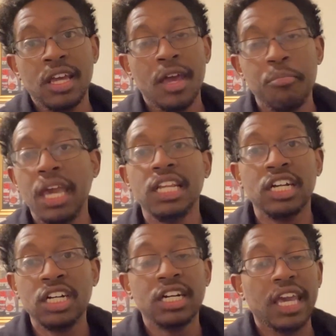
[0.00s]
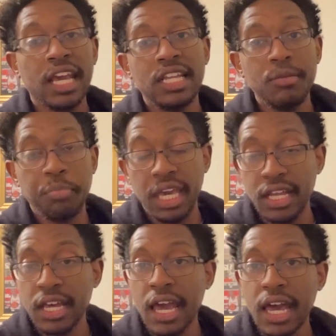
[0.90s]
made it look any
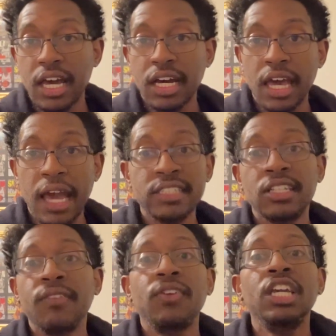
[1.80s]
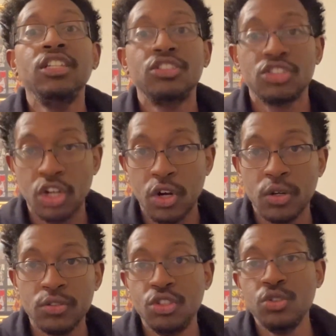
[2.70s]
bit as if he
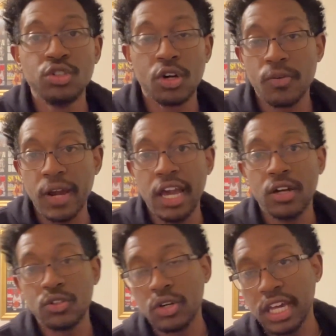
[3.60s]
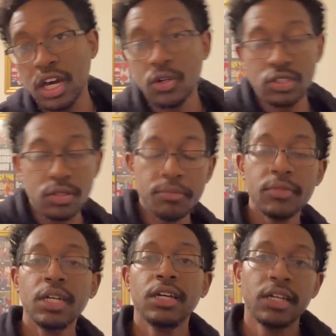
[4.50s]
turned Juju around or held him.
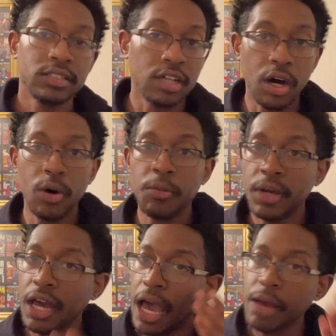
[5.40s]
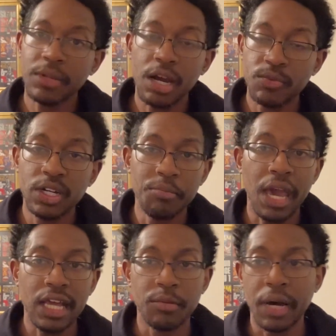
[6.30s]
So I'm not really
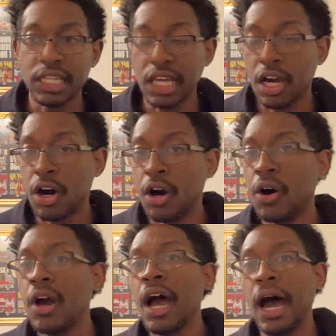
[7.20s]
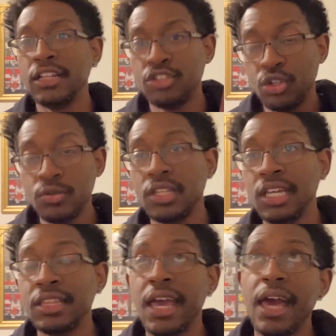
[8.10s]
mad about that call. I do
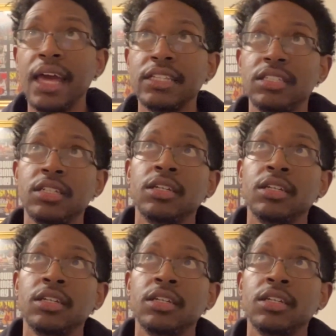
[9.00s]
think that